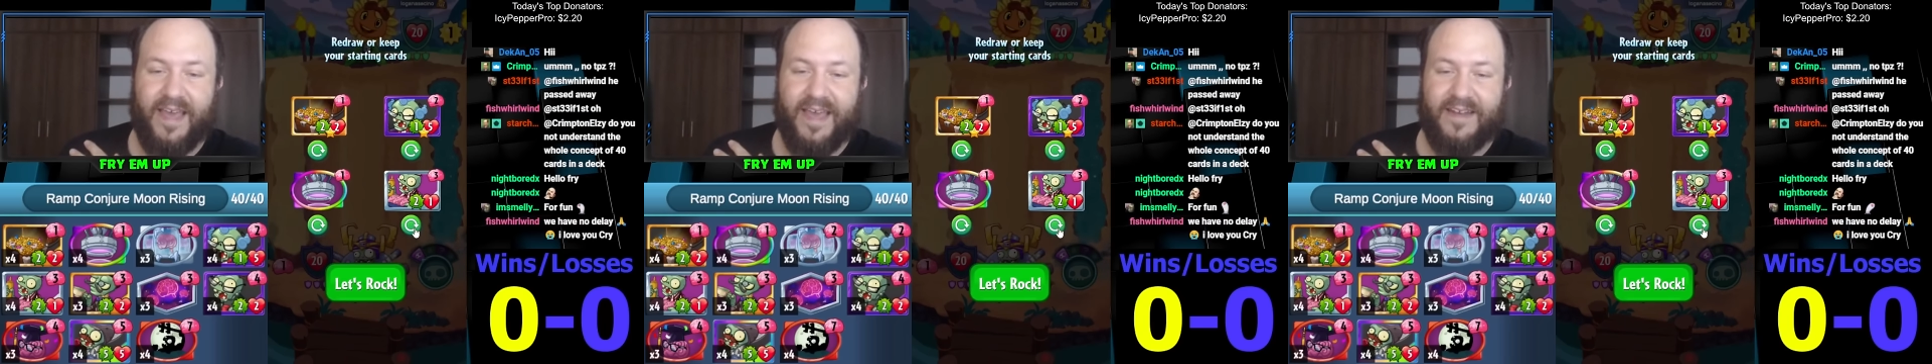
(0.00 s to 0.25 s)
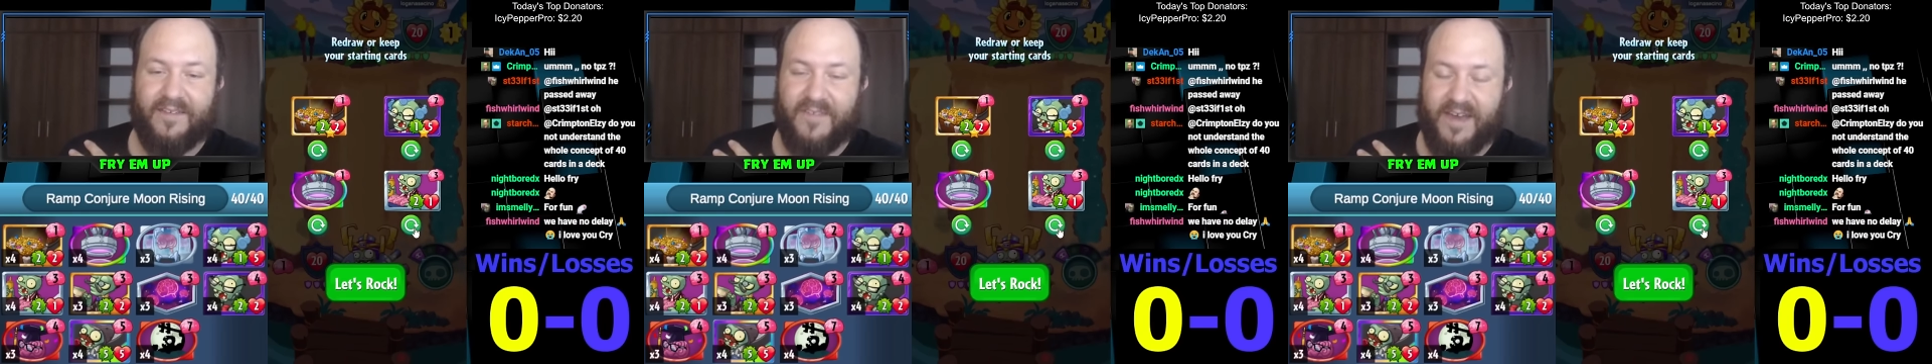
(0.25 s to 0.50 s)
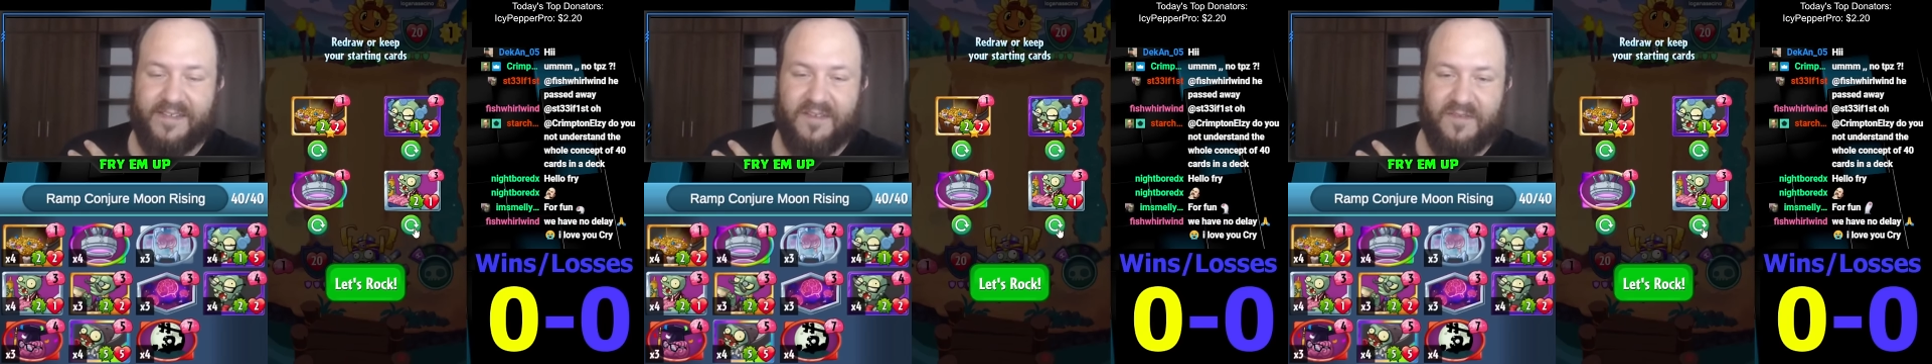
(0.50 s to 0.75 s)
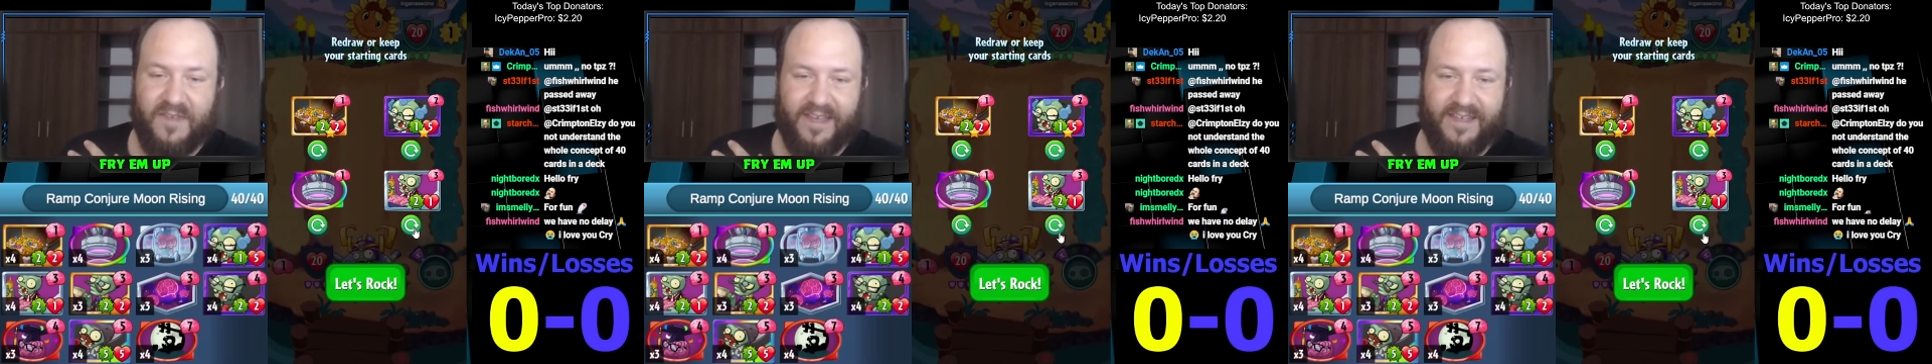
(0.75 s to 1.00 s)
an
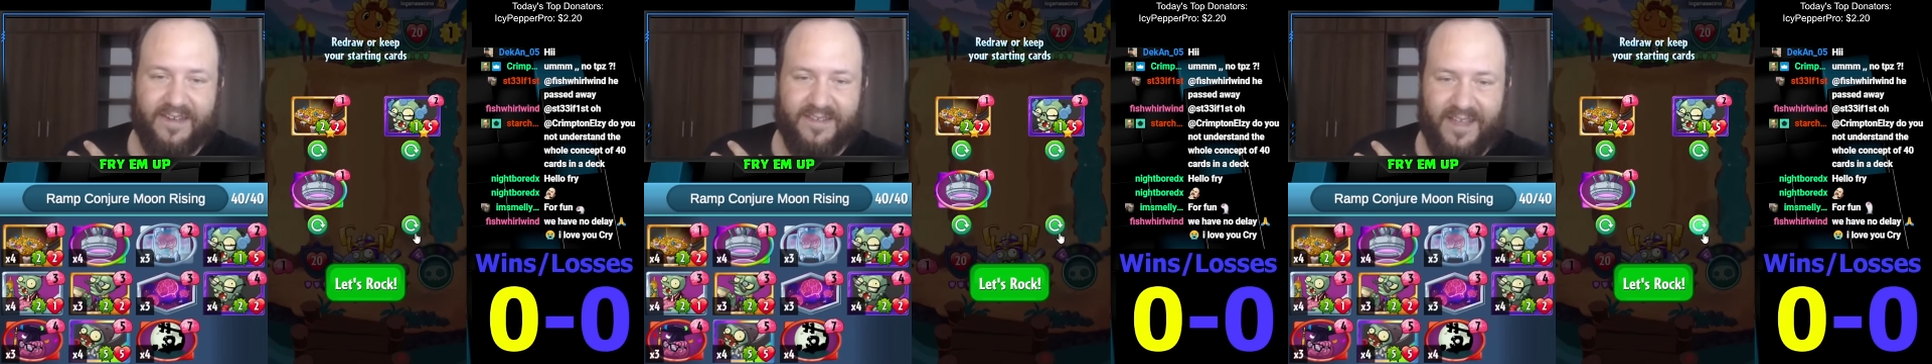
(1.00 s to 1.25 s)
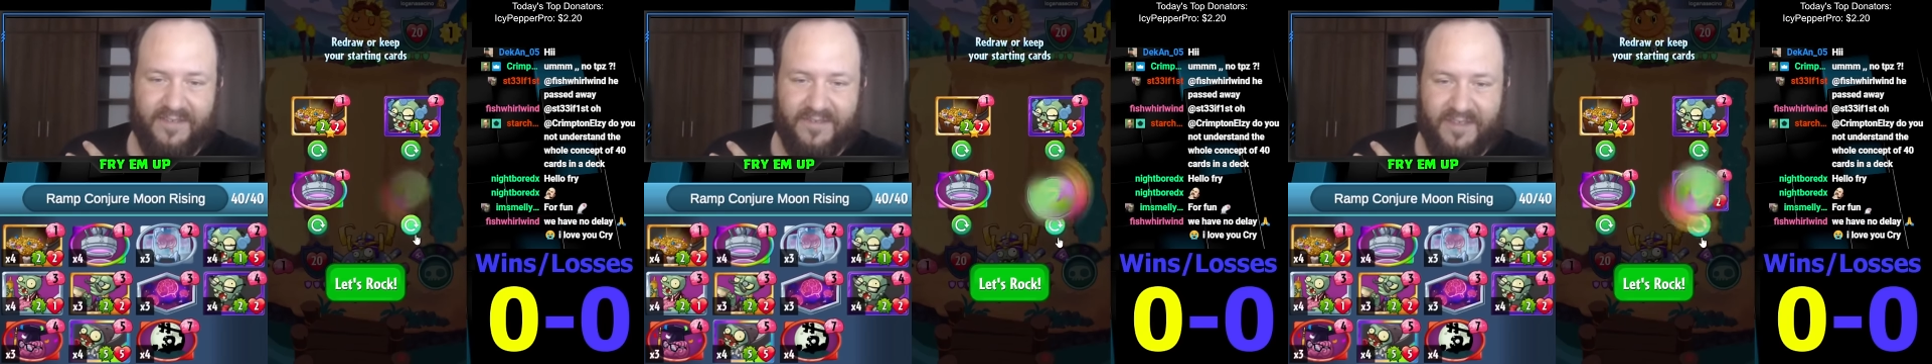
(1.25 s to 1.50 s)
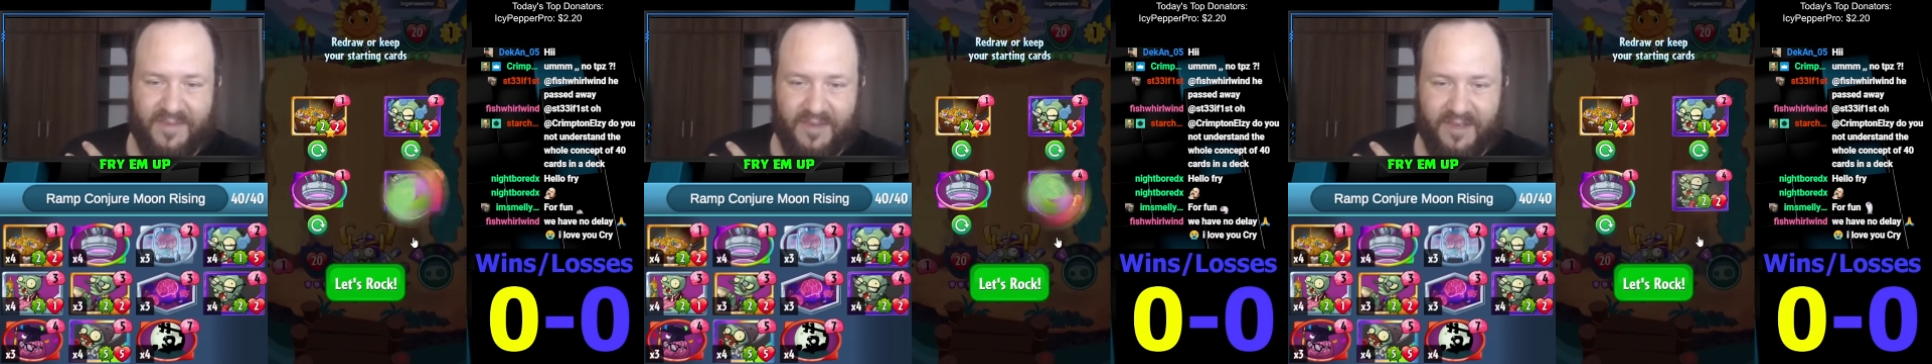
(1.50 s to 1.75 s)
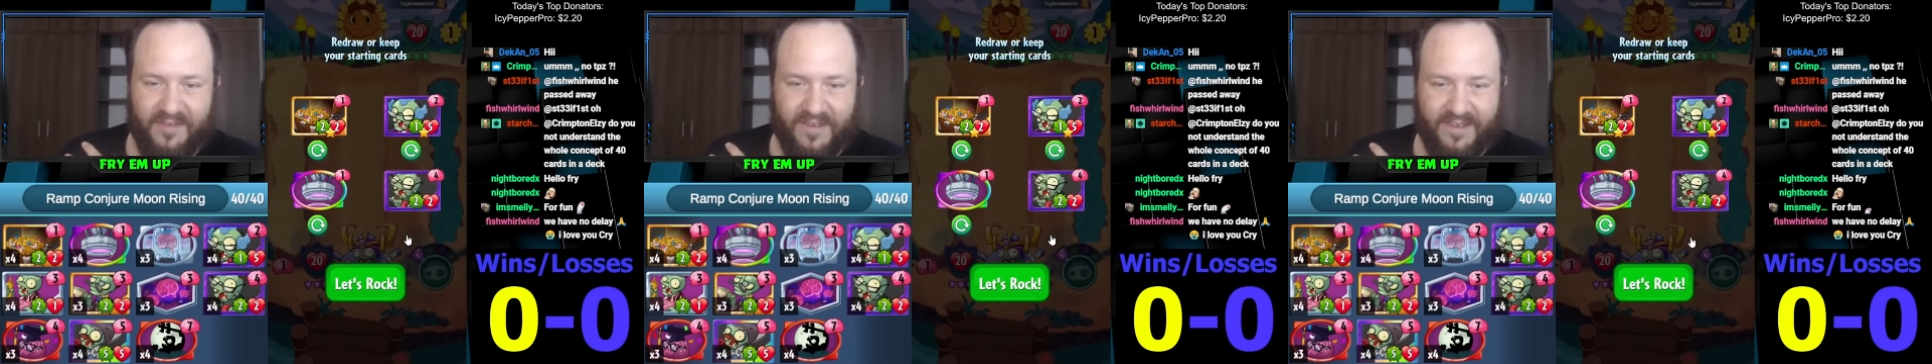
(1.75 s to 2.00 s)
effective deck? It'll definitely
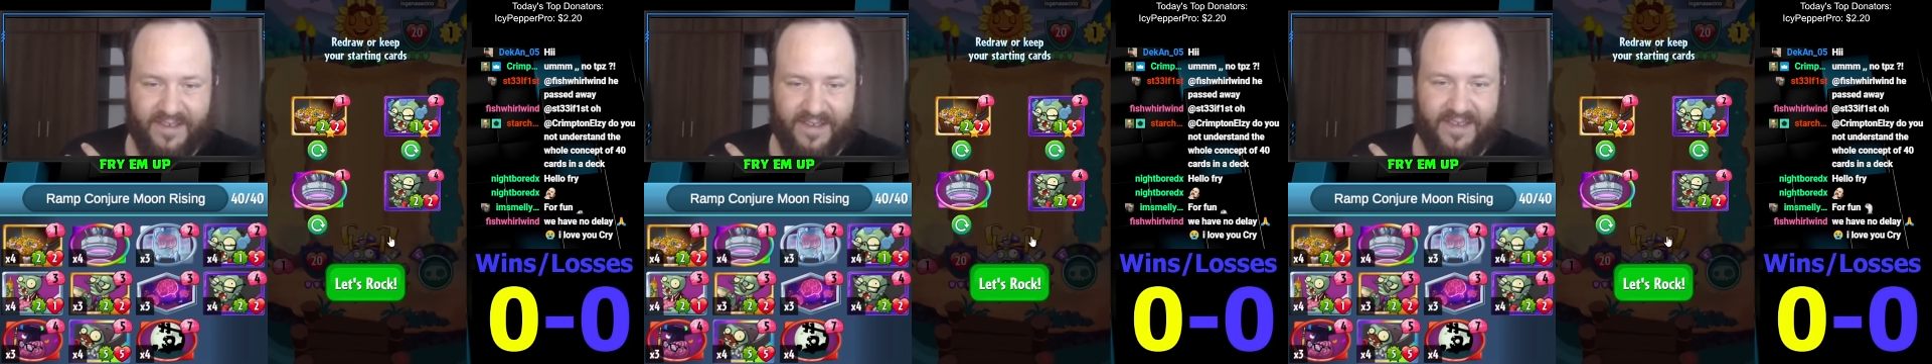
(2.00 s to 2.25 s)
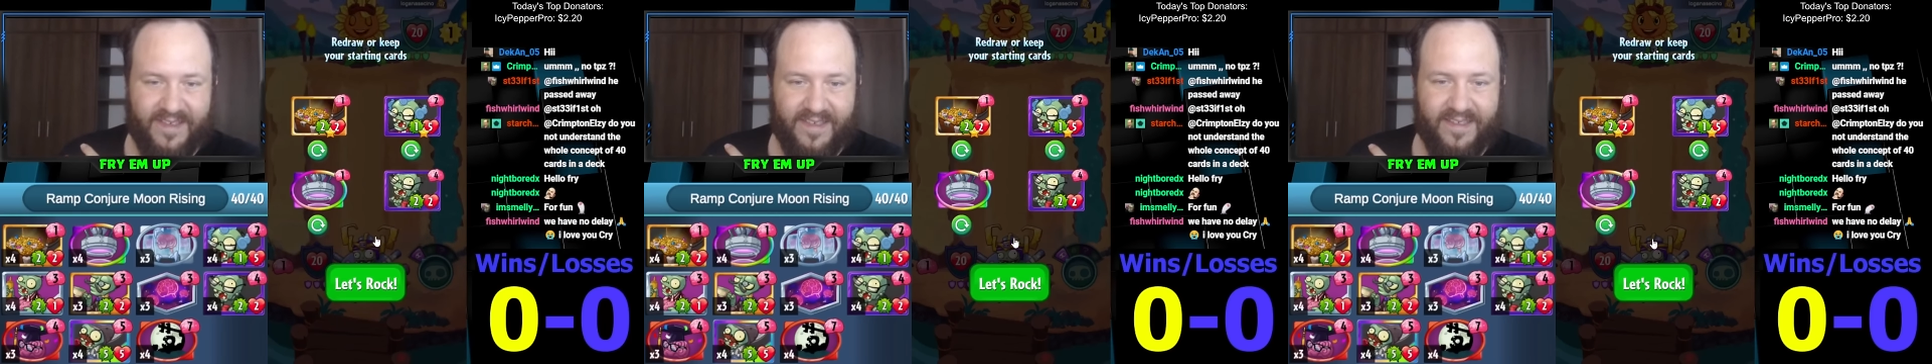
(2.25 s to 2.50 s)
be a fun deck.